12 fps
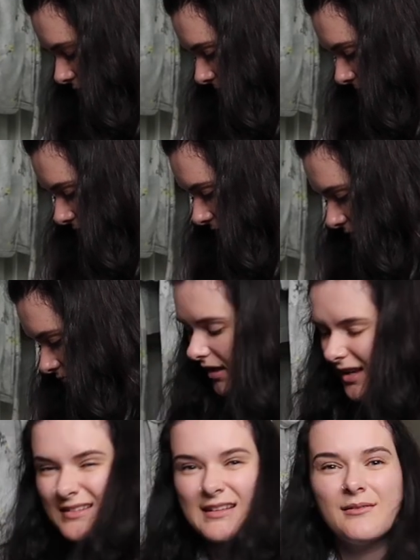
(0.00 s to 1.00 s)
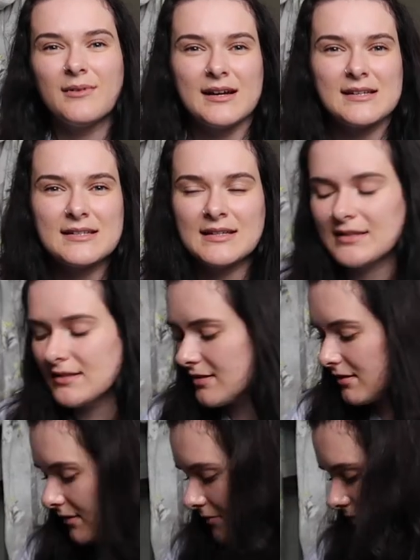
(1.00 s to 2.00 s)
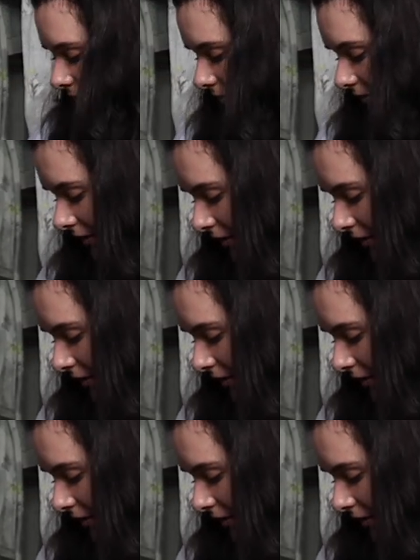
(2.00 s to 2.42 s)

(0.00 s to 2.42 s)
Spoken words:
go from there. Is that a wise thing to do? I don't really